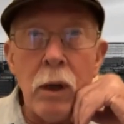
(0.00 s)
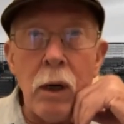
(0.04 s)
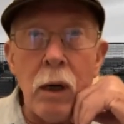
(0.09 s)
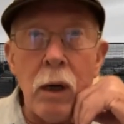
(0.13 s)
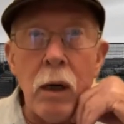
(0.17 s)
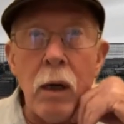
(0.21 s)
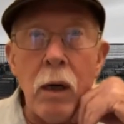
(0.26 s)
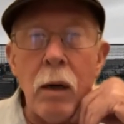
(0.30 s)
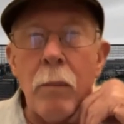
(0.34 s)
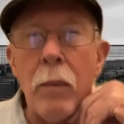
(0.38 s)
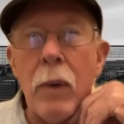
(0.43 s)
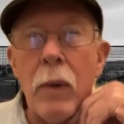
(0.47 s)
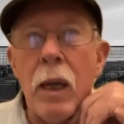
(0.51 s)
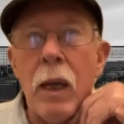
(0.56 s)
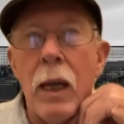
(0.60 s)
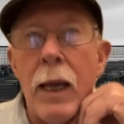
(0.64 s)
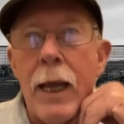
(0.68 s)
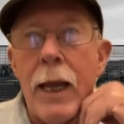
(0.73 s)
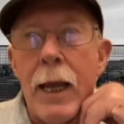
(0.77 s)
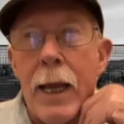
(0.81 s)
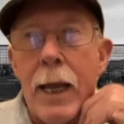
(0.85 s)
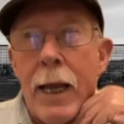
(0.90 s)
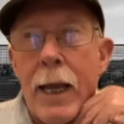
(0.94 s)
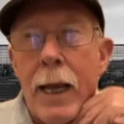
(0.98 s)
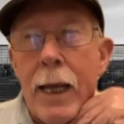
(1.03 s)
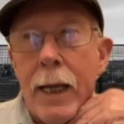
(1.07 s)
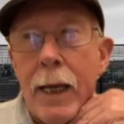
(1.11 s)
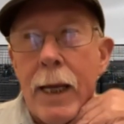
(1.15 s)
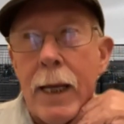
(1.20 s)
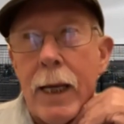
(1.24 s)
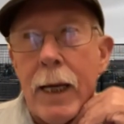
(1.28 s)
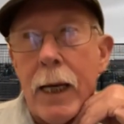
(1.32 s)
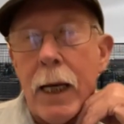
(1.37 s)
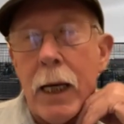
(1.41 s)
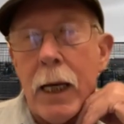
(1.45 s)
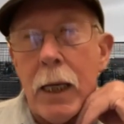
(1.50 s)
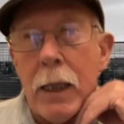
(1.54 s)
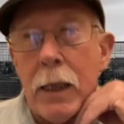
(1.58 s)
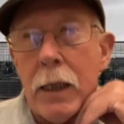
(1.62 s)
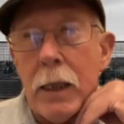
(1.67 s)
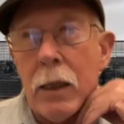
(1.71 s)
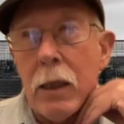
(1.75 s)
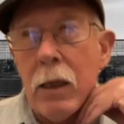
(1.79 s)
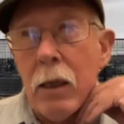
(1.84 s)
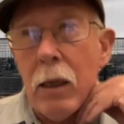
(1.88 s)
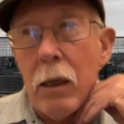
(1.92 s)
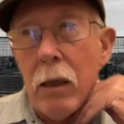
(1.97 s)
Um,
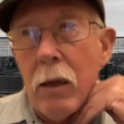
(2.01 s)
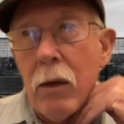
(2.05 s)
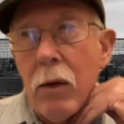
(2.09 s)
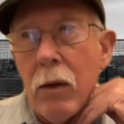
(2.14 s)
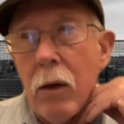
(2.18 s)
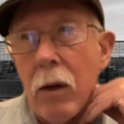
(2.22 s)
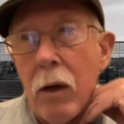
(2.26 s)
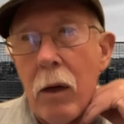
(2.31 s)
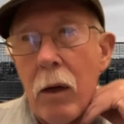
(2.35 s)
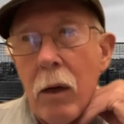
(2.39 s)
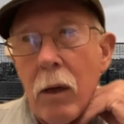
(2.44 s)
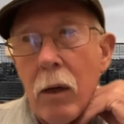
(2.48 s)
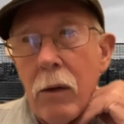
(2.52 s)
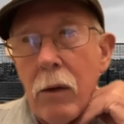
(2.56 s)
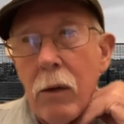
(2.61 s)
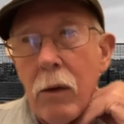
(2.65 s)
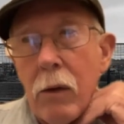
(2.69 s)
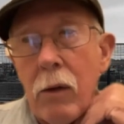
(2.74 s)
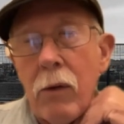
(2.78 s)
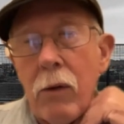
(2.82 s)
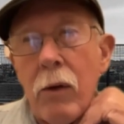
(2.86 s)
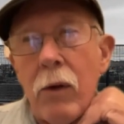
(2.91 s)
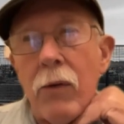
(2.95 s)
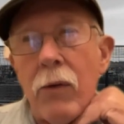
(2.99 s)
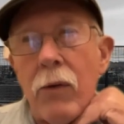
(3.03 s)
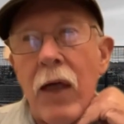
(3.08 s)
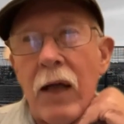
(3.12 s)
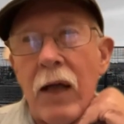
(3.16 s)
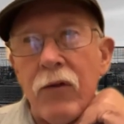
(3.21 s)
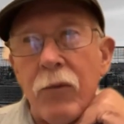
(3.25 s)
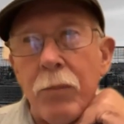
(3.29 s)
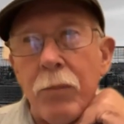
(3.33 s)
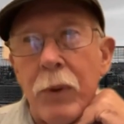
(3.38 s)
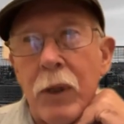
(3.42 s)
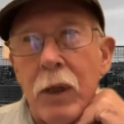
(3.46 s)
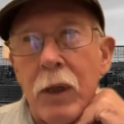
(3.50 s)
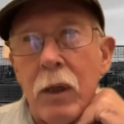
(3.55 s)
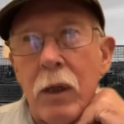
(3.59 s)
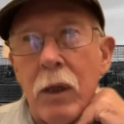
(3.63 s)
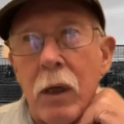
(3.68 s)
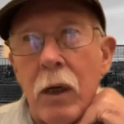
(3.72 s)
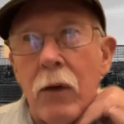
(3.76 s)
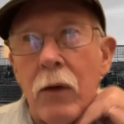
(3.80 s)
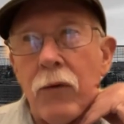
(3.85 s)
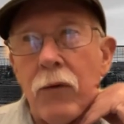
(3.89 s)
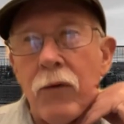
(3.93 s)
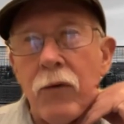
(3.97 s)
and that's
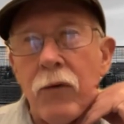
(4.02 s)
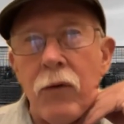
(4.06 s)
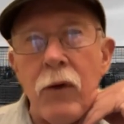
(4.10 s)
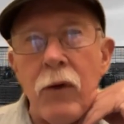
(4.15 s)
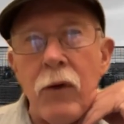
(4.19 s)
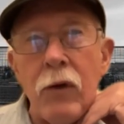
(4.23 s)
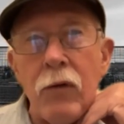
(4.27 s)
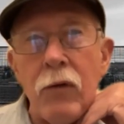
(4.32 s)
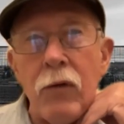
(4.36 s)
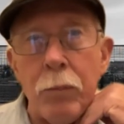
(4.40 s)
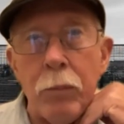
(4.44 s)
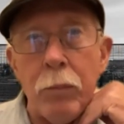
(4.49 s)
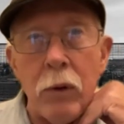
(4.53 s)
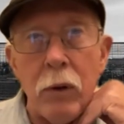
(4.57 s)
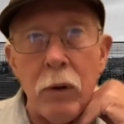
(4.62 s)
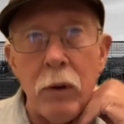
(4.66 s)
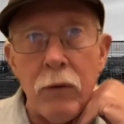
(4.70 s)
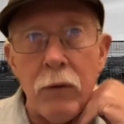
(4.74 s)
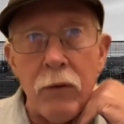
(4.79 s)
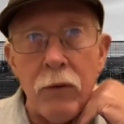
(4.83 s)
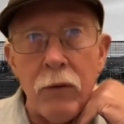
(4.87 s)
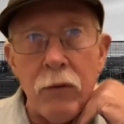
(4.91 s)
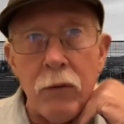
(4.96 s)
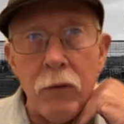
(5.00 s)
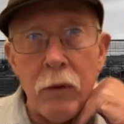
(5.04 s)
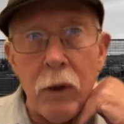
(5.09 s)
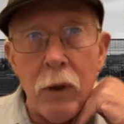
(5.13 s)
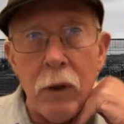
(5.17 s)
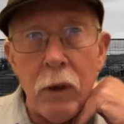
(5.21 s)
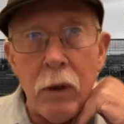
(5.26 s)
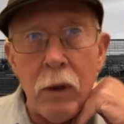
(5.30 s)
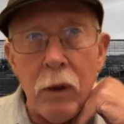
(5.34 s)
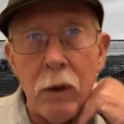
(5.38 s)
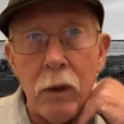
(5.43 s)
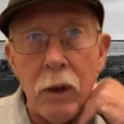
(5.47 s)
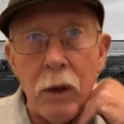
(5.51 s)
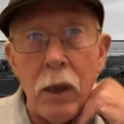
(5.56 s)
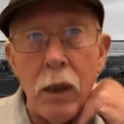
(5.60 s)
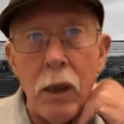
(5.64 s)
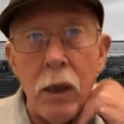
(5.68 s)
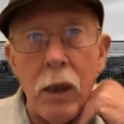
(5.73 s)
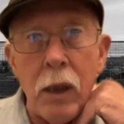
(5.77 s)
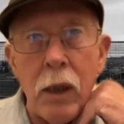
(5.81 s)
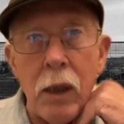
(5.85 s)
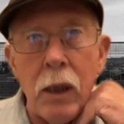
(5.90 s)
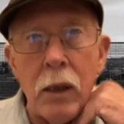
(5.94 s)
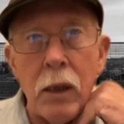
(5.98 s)
because these books
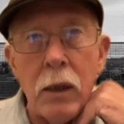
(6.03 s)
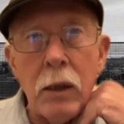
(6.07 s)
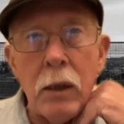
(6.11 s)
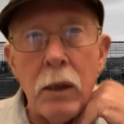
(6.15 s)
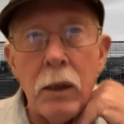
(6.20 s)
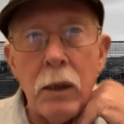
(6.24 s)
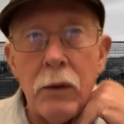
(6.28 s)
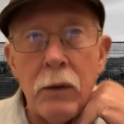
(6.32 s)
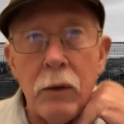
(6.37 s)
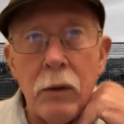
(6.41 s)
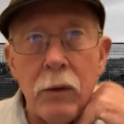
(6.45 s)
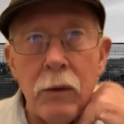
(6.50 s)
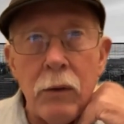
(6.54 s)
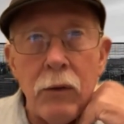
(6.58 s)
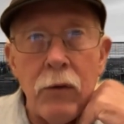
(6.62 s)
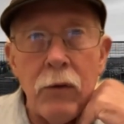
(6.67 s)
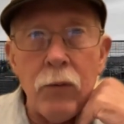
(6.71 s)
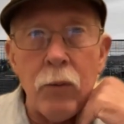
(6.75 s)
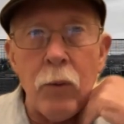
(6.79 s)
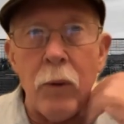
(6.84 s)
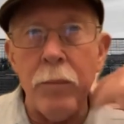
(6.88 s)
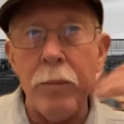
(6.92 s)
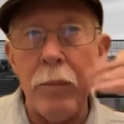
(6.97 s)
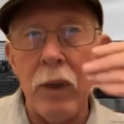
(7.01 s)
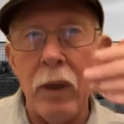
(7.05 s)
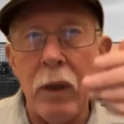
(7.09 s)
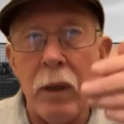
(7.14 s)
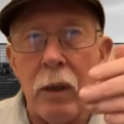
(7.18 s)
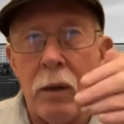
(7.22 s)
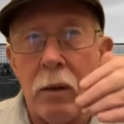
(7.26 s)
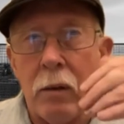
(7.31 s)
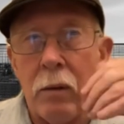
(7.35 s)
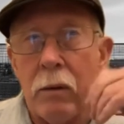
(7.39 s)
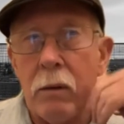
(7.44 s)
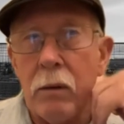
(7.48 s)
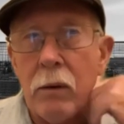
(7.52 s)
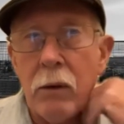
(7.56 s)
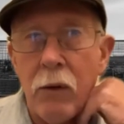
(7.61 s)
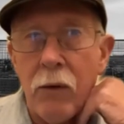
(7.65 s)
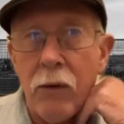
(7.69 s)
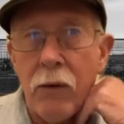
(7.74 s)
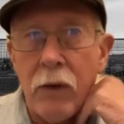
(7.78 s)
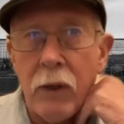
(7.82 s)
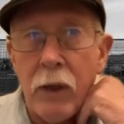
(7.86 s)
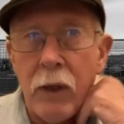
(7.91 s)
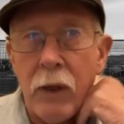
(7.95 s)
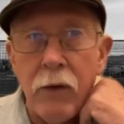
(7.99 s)
are, this one being, you know,
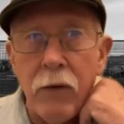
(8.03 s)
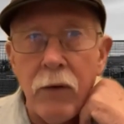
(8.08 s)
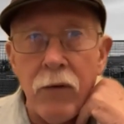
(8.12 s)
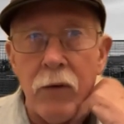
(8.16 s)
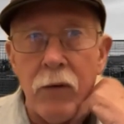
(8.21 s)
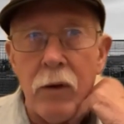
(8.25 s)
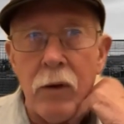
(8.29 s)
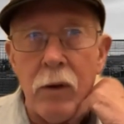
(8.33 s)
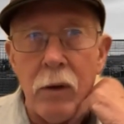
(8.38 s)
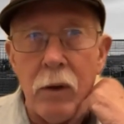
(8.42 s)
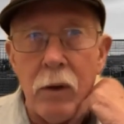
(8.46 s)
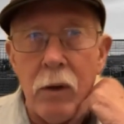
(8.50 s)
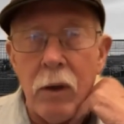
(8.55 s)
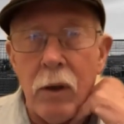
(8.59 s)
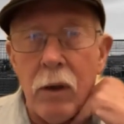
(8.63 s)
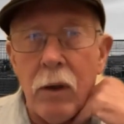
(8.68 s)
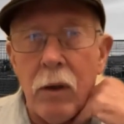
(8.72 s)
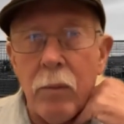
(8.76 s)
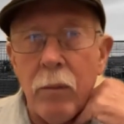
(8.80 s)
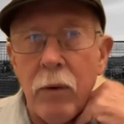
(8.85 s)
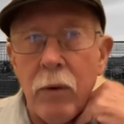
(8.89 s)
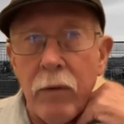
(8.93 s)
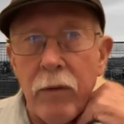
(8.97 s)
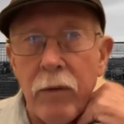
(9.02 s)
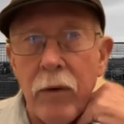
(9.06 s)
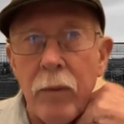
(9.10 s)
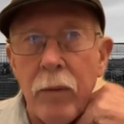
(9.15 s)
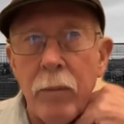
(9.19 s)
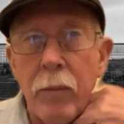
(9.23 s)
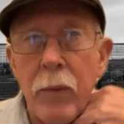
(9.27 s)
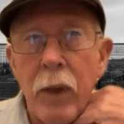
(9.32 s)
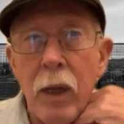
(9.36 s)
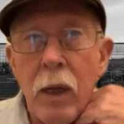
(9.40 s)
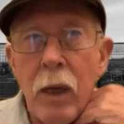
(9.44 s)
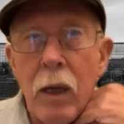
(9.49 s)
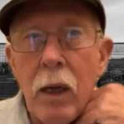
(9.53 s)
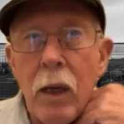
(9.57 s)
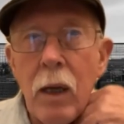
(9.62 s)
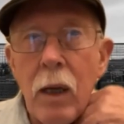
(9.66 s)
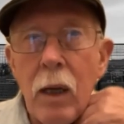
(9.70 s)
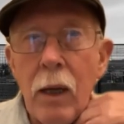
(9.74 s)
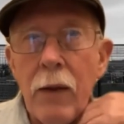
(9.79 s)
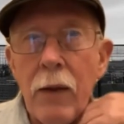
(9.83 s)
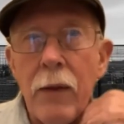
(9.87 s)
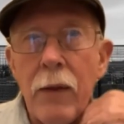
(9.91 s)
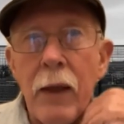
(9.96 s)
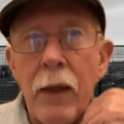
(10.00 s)
the latest in a number of them,
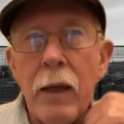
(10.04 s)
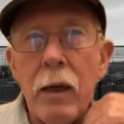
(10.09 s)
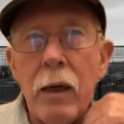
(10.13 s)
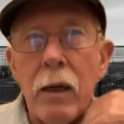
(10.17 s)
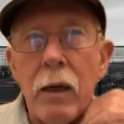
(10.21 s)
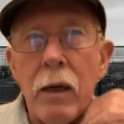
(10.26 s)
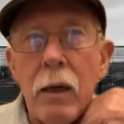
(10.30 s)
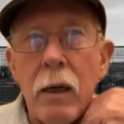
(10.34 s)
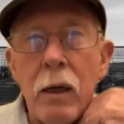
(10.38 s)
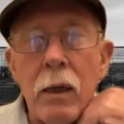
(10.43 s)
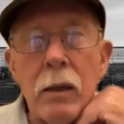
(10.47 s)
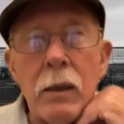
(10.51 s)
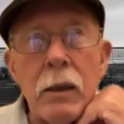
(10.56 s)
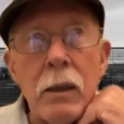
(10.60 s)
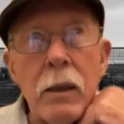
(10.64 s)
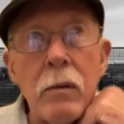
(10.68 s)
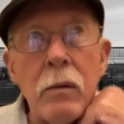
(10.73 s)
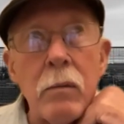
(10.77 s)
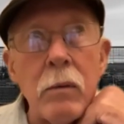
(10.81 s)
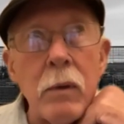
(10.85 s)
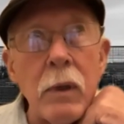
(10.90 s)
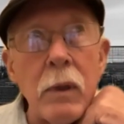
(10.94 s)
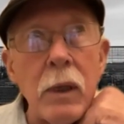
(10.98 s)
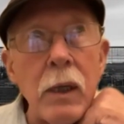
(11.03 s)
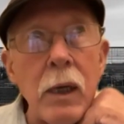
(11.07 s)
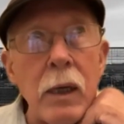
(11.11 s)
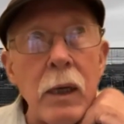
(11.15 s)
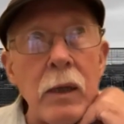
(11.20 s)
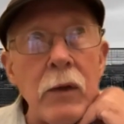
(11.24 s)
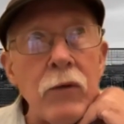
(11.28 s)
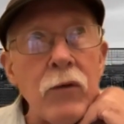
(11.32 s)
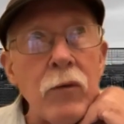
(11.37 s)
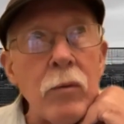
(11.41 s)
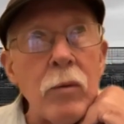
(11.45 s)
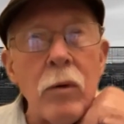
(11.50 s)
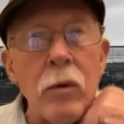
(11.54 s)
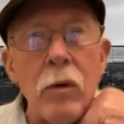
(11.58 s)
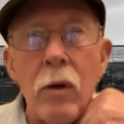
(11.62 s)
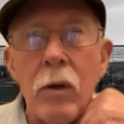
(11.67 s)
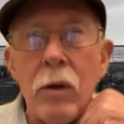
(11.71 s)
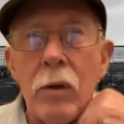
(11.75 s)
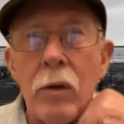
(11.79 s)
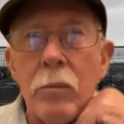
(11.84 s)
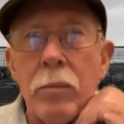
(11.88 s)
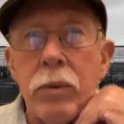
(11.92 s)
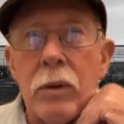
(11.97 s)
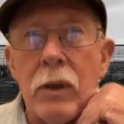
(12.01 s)
they are, in a way, I guess you would
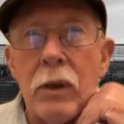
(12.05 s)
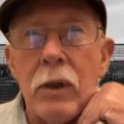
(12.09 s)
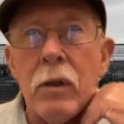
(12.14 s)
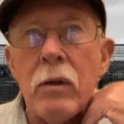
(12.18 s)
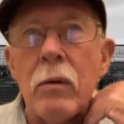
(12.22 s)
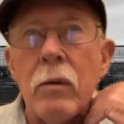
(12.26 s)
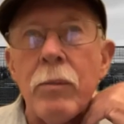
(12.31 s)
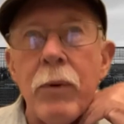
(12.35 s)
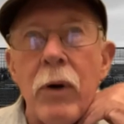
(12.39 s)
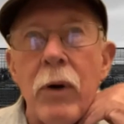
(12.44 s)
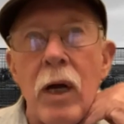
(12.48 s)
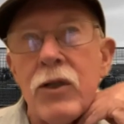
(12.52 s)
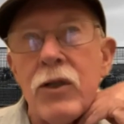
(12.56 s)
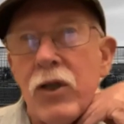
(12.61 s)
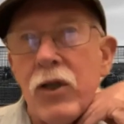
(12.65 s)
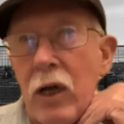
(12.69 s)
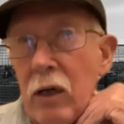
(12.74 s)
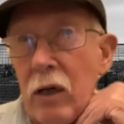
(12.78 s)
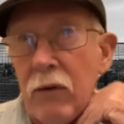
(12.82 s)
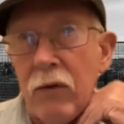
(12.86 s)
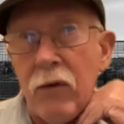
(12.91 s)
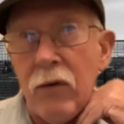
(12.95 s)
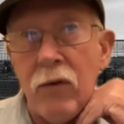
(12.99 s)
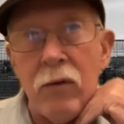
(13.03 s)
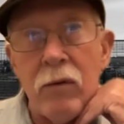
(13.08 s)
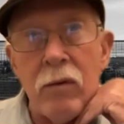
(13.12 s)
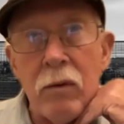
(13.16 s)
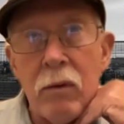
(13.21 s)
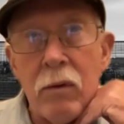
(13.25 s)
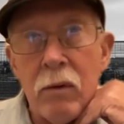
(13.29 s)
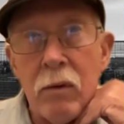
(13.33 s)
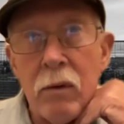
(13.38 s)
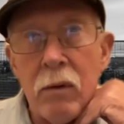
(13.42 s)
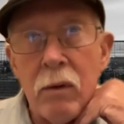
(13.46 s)
call them political projects.